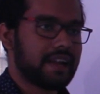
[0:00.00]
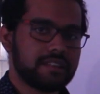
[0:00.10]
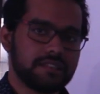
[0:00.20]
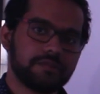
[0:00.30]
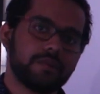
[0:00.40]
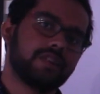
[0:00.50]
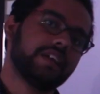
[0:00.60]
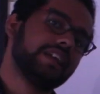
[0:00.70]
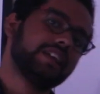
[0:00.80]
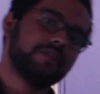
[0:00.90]
axes for
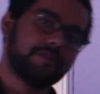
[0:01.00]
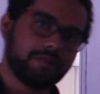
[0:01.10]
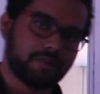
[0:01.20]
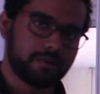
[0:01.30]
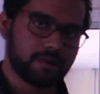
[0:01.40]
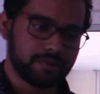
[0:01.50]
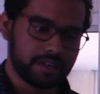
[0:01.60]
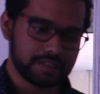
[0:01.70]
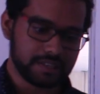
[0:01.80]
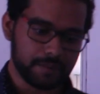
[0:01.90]
getting different moment of
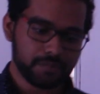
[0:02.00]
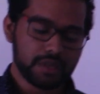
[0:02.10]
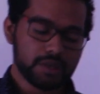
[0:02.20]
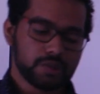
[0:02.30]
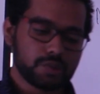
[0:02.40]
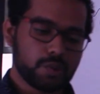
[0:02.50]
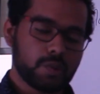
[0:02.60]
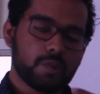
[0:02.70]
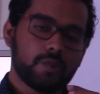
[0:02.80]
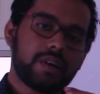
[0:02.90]
inertia. So
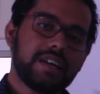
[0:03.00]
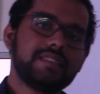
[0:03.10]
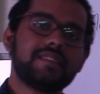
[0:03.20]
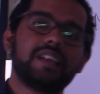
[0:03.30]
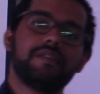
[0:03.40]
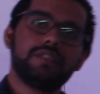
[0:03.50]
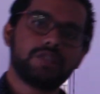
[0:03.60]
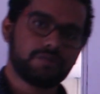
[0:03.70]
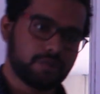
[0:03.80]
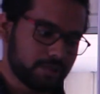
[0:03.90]
what is the relevance
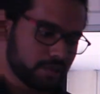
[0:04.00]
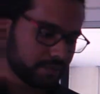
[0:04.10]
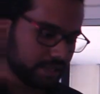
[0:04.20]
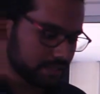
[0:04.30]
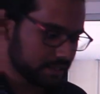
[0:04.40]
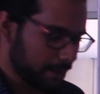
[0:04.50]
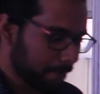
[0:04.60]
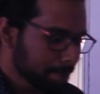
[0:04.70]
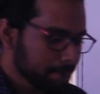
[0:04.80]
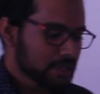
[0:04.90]
of moment of
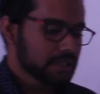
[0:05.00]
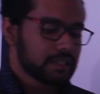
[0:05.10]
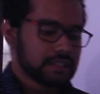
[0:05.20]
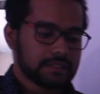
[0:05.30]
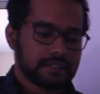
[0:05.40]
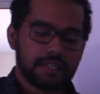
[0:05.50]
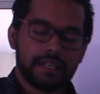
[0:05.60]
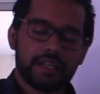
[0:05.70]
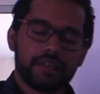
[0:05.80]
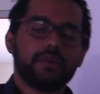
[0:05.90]
inertia?
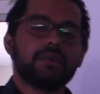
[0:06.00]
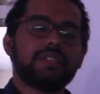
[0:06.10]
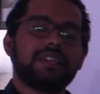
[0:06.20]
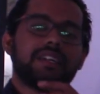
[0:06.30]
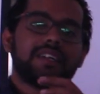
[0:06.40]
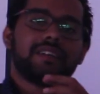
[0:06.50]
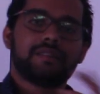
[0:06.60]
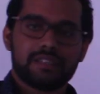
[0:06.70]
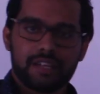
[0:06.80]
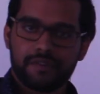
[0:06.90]
See, you know
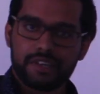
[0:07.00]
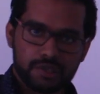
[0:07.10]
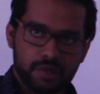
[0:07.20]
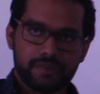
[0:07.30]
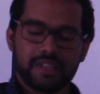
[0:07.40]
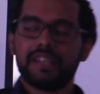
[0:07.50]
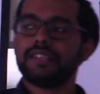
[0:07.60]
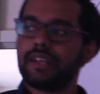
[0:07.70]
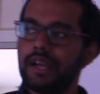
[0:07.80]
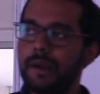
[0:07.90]
the definition of
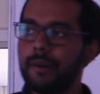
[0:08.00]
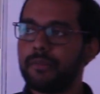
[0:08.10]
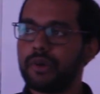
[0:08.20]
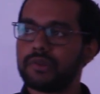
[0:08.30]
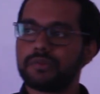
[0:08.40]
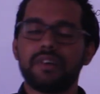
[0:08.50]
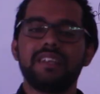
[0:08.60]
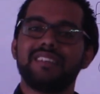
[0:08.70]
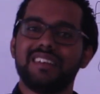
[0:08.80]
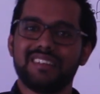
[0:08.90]
inertia, because what
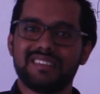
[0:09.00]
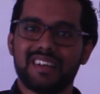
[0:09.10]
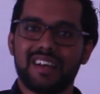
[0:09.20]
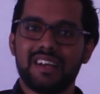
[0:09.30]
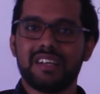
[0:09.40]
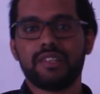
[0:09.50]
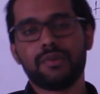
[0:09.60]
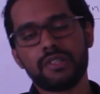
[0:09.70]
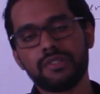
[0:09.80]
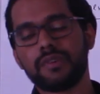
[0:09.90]
is inertia?
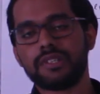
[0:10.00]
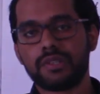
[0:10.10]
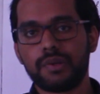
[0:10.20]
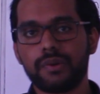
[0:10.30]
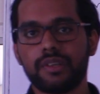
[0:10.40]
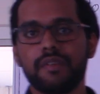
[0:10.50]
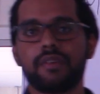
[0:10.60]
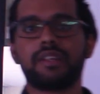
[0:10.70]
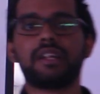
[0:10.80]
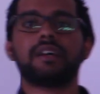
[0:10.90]
Newton's first law gives
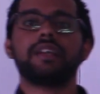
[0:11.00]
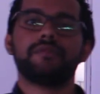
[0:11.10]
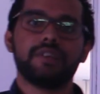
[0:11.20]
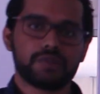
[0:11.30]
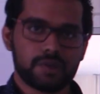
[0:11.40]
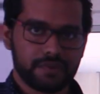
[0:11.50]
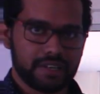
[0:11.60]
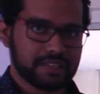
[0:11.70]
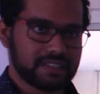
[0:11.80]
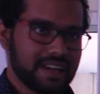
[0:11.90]
you the definition of
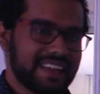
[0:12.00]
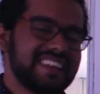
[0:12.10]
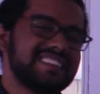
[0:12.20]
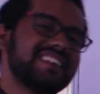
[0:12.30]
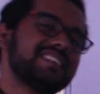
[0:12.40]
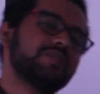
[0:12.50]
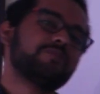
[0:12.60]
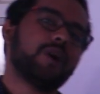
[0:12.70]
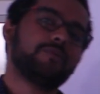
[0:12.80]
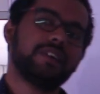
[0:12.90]
inertia. Inertia is the
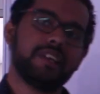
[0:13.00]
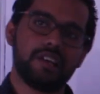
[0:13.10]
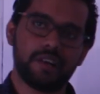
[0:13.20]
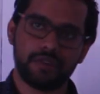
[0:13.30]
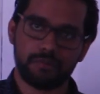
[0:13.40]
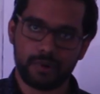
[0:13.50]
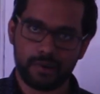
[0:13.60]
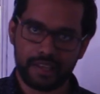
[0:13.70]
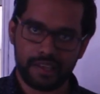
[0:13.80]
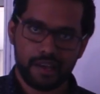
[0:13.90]
property of a
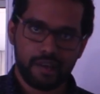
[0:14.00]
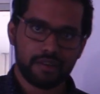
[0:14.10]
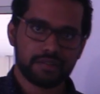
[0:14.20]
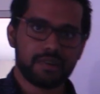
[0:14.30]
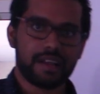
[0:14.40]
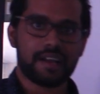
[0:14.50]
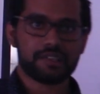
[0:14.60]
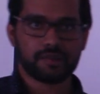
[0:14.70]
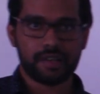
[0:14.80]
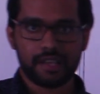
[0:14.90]
body which will
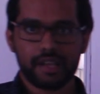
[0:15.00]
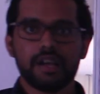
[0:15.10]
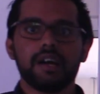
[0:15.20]
actually